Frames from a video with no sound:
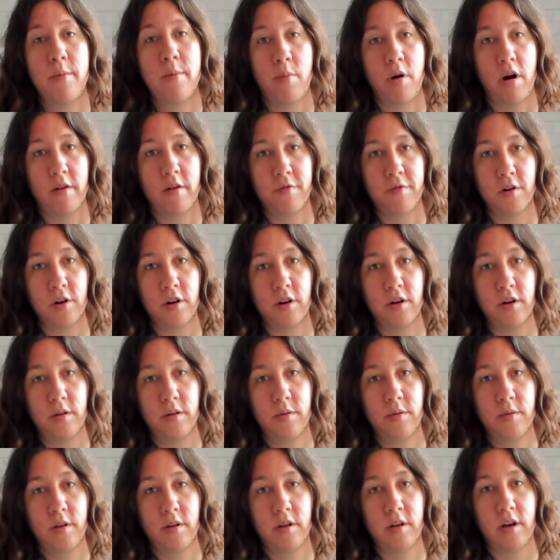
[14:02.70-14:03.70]
offer
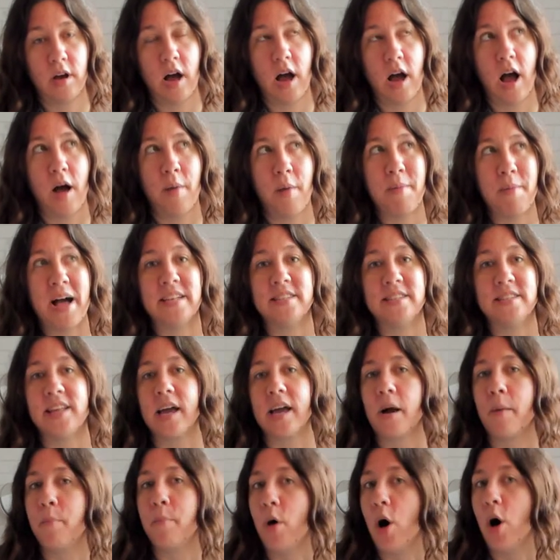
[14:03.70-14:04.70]
as
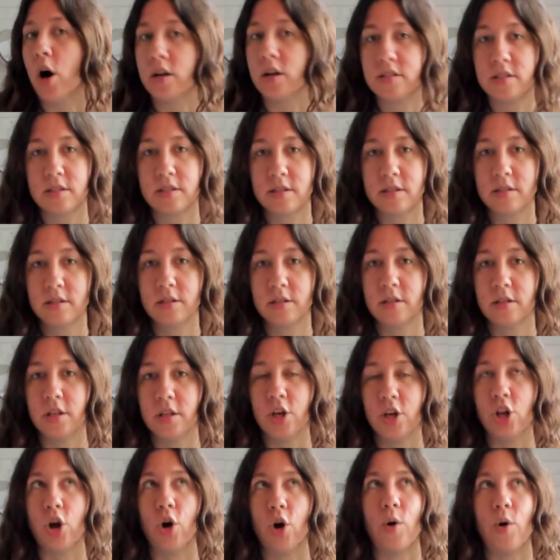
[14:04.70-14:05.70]
like a boss,
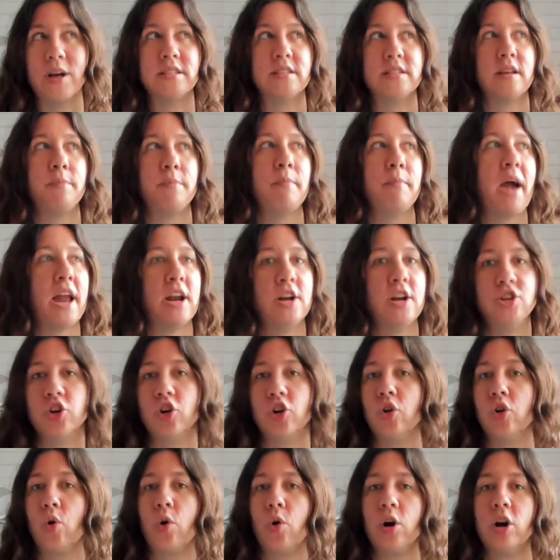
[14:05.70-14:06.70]
as a manager
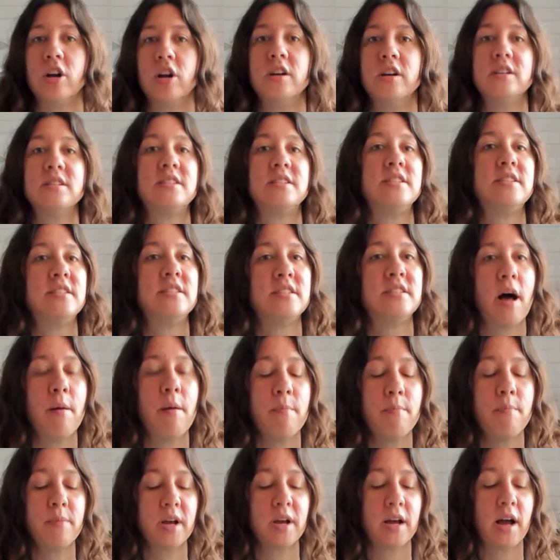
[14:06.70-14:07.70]
or
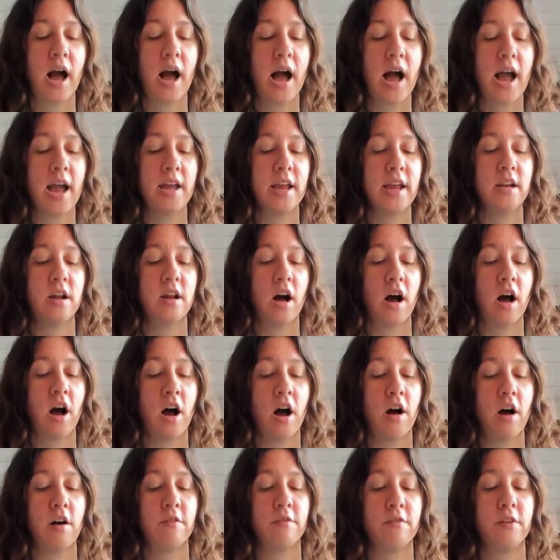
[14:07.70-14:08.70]
some kind
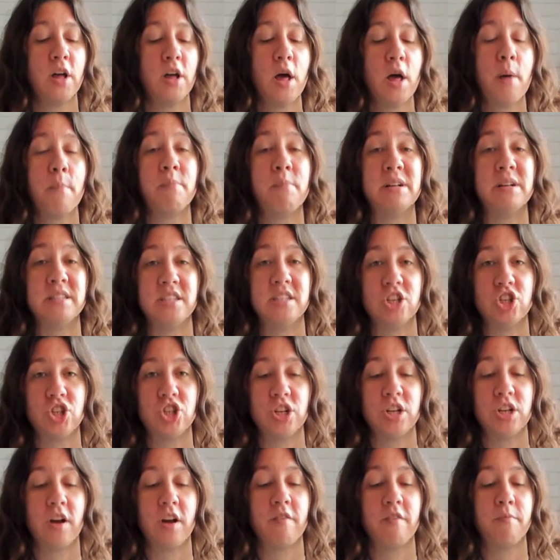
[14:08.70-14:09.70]
of
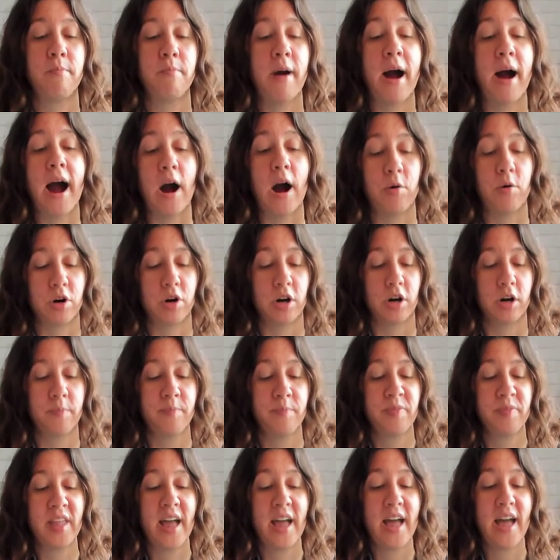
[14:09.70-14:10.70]
position of power,
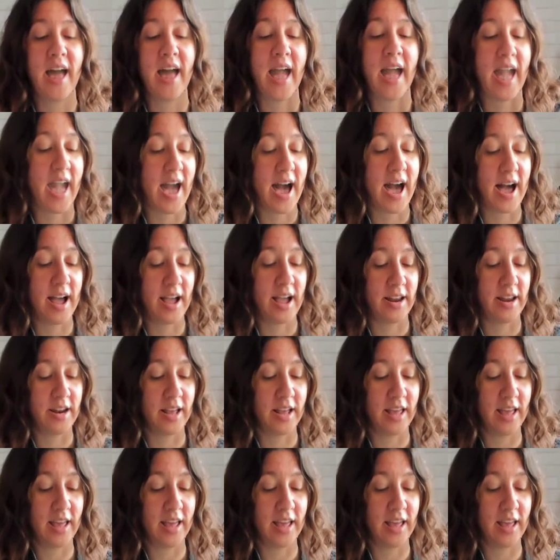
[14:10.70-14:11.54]
and